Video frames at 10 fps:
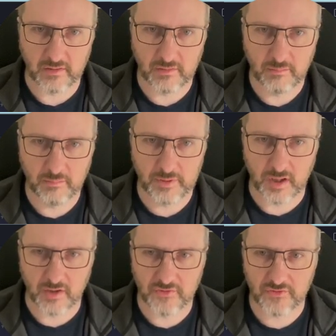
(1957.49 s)

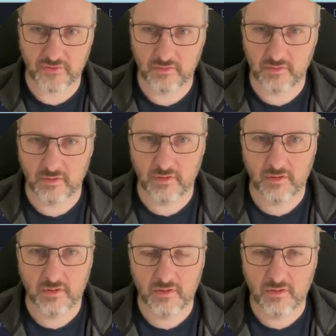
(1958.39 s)
plus
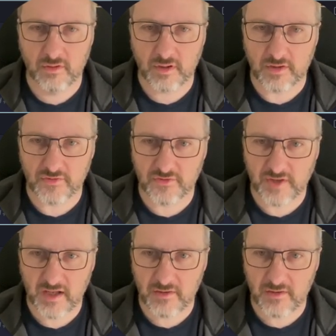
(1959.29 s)
instead.